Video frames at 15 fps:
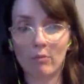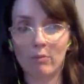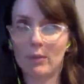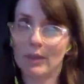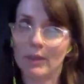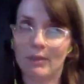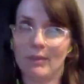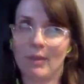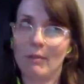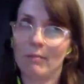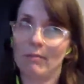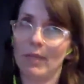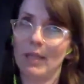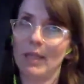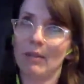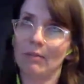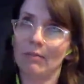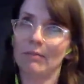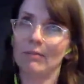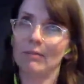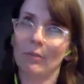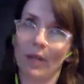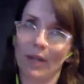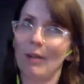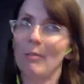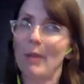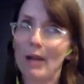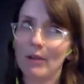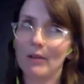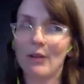put our money where our
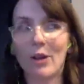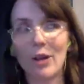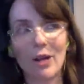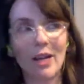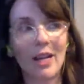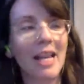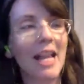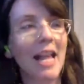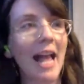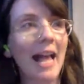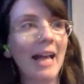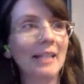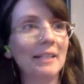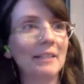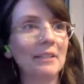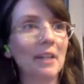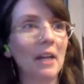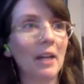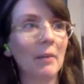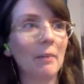mouths are, and